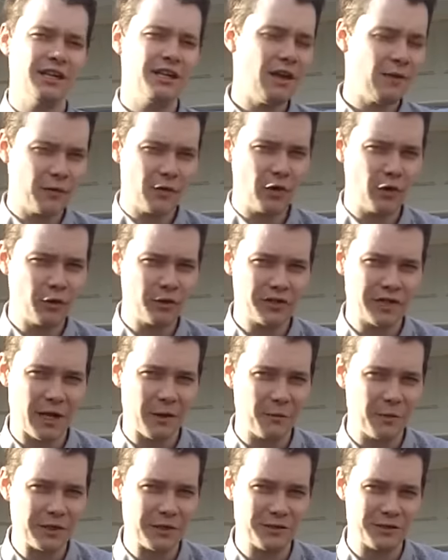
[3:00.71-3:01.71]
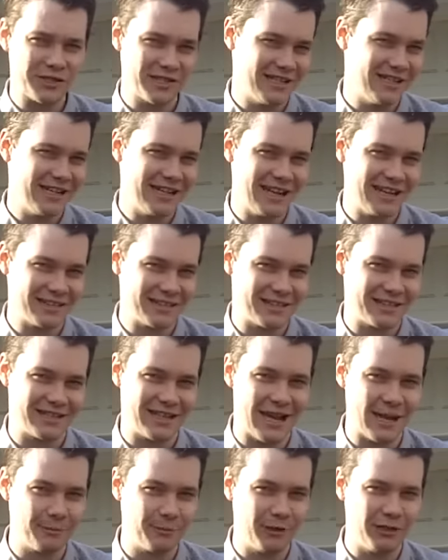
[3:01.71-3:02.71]
You ever notice how when you're sitting at a
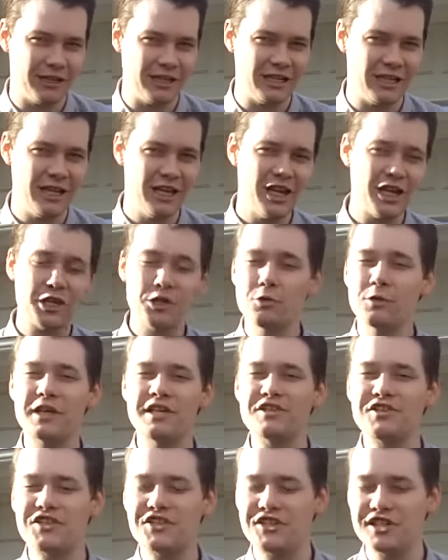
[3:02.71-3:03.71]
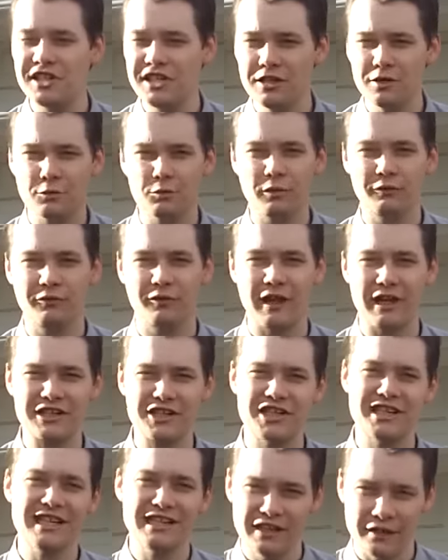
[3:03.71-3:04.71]
stoplight, you can see your
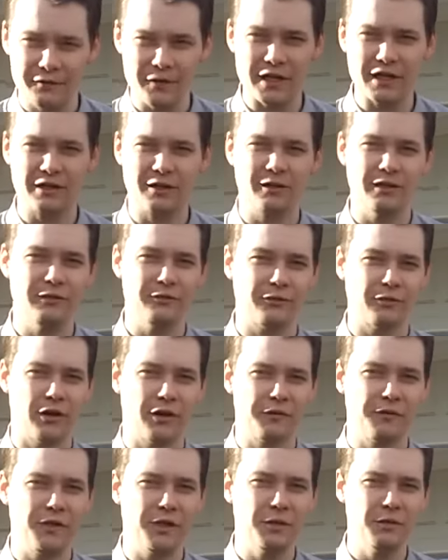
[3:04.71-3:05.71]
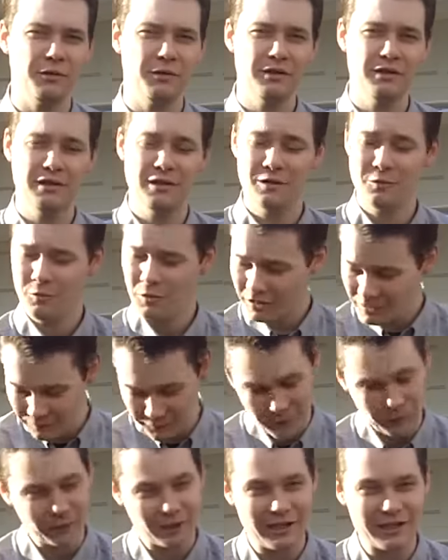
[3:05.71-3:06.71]
reflection in the vehicle in front of you? Well,
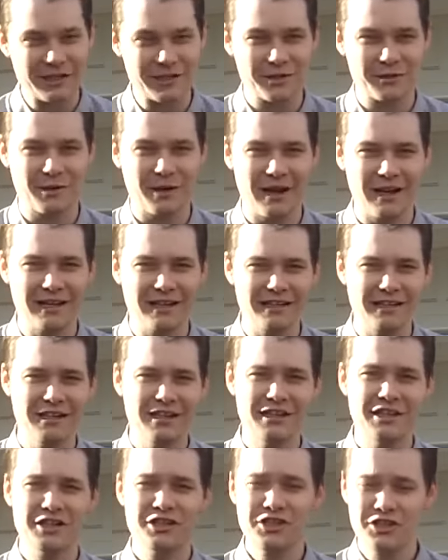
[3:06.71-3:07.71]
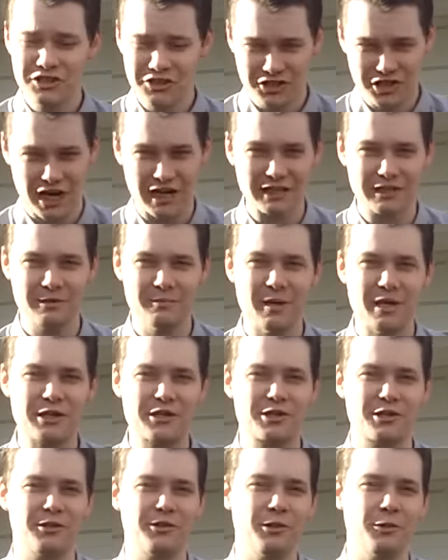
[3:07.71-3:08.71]
if your lights are on, just check to make
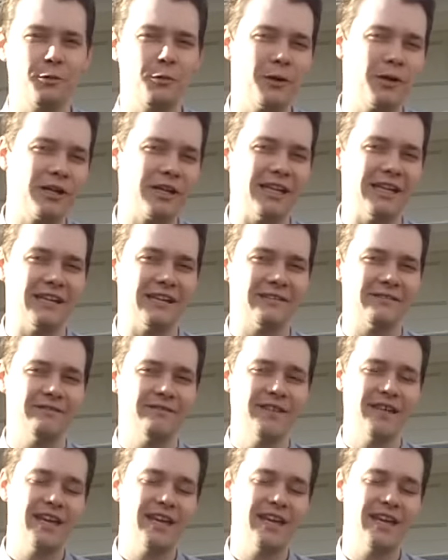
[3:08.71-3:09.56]
sure they're working.